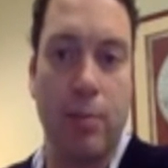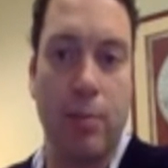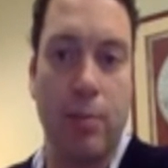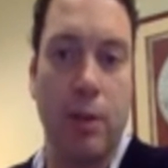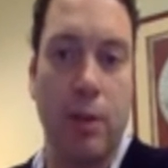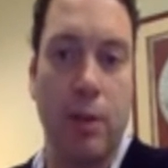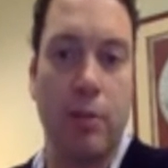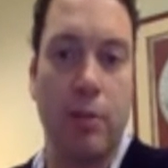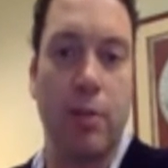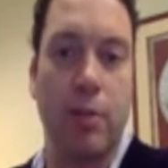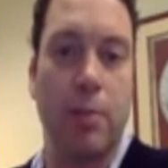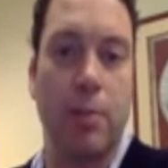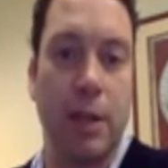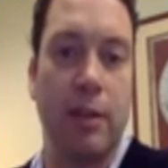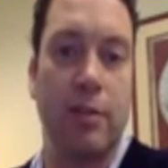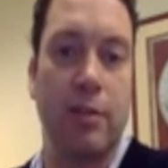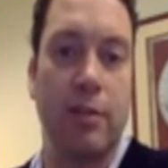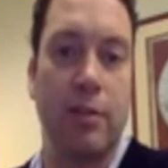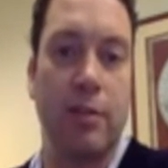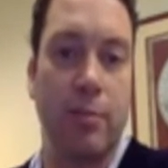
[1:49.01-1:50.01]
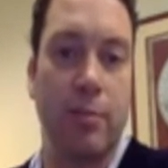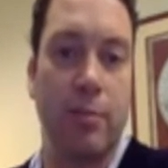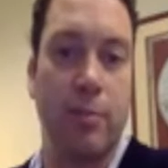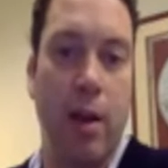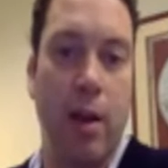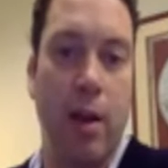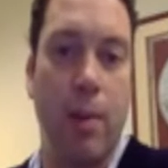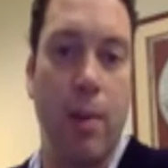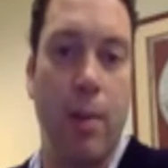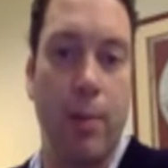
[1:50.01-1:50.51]
Below is a complete list of my
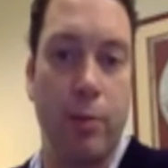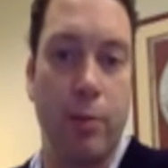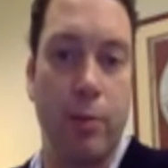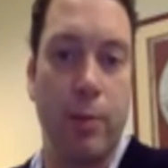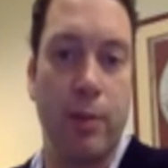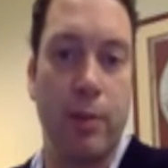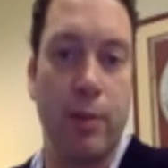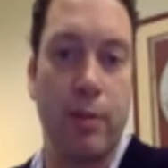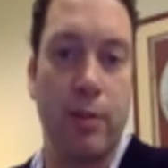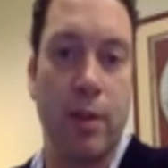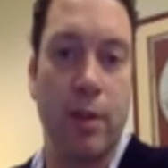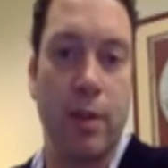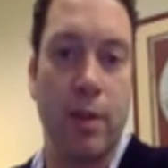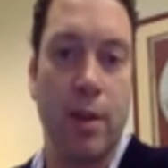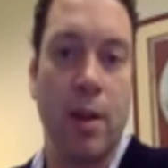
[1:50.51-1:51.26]
accomplishments.